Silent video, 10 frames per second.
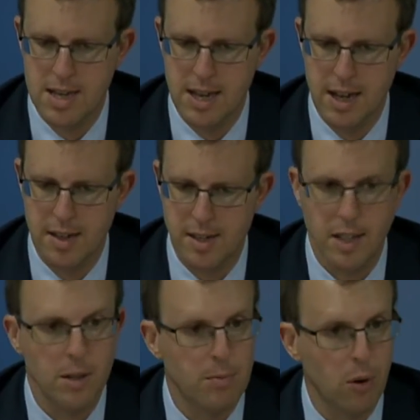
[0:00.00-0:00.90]
uh,
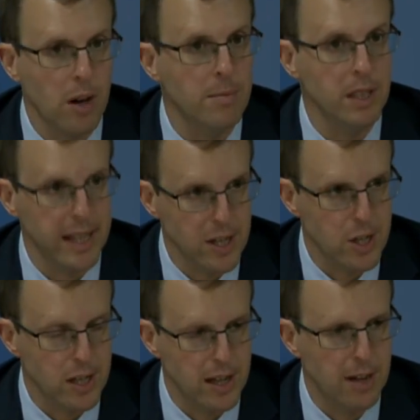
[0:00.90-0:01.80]
Singapore and
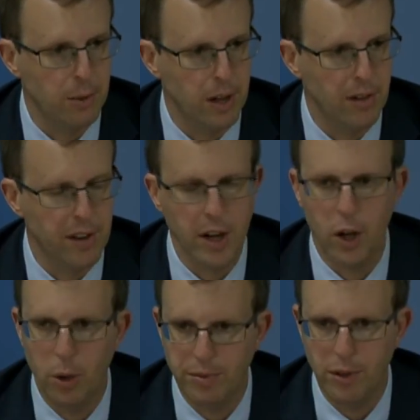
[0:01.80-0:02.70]
Malaysia, and we are very
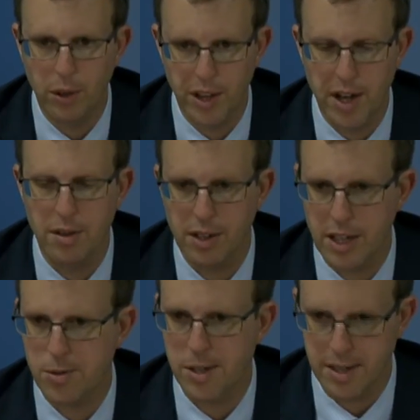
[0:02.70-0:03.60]
hopeful that other
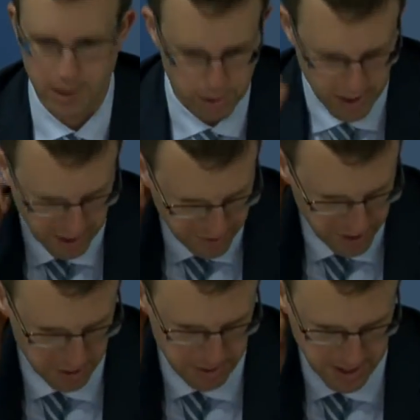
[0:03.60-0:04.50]
countries, including the
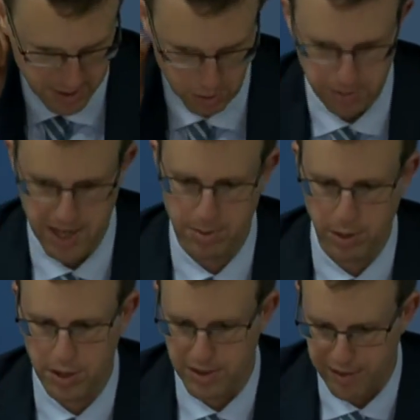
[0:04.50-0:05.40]
Philippines, will be able
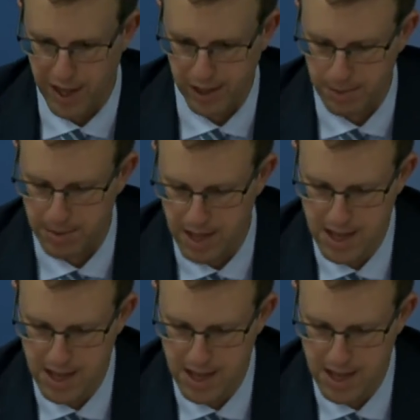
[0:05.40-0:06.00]
to develop